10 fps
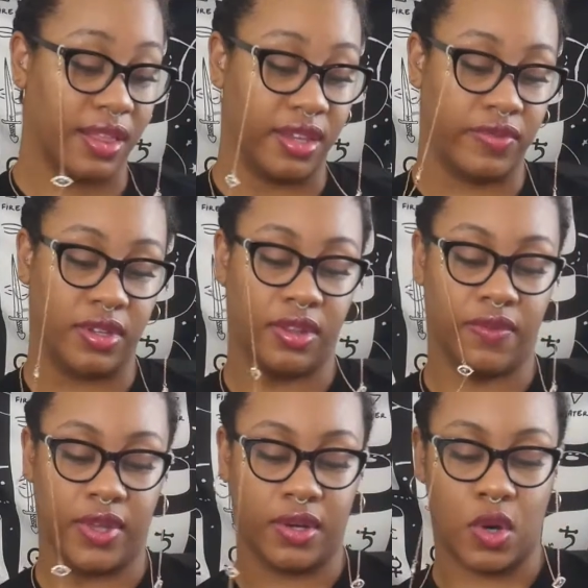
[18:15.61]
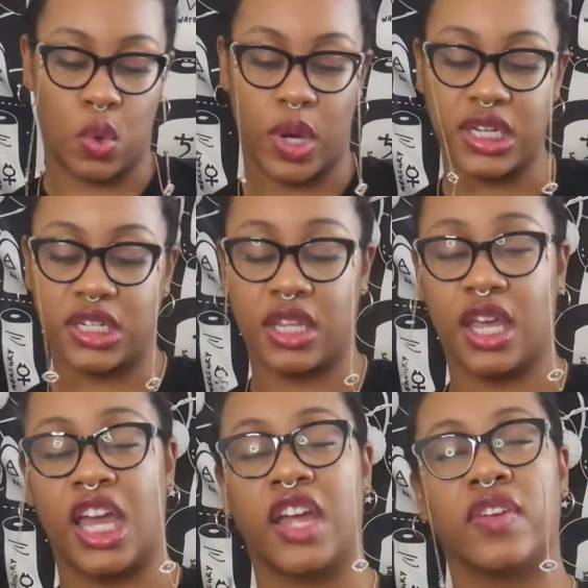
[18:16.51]
Lifting the veil, questioning
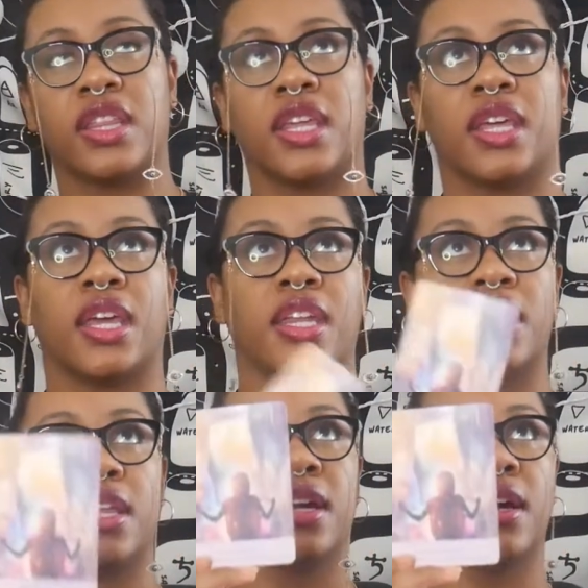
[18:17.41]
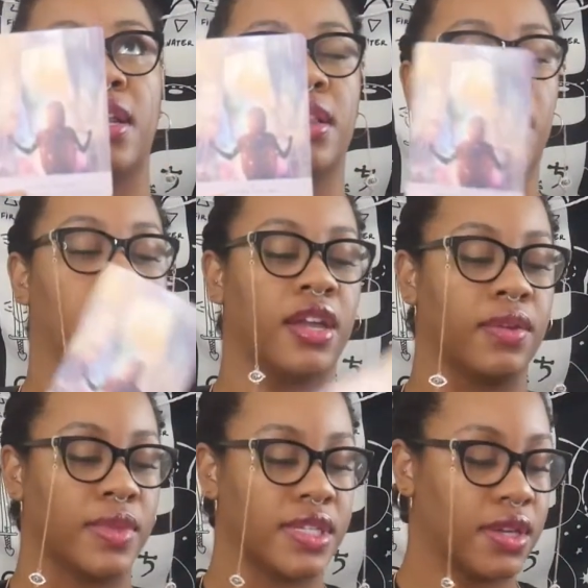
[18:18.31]
everything, anything
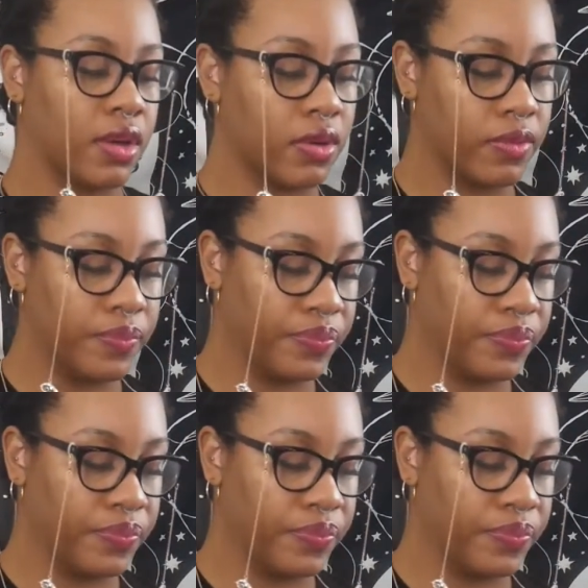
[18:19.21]
unaligned must go.